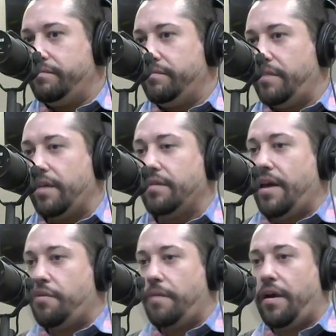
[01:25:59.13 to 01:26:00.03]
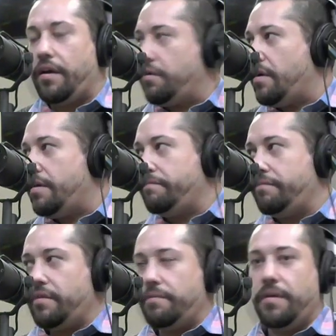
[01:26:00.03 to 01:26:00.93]
like lashback or
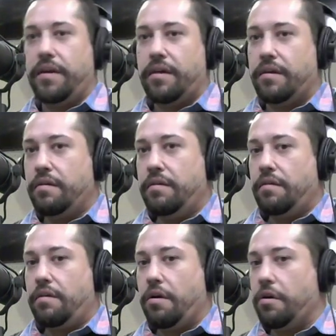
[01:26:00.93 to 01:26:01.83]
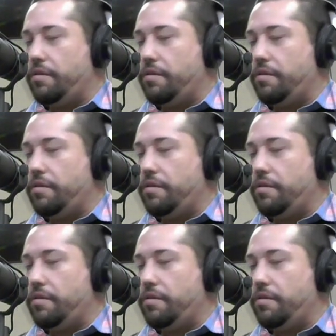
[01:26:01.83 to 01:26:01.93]
being hurt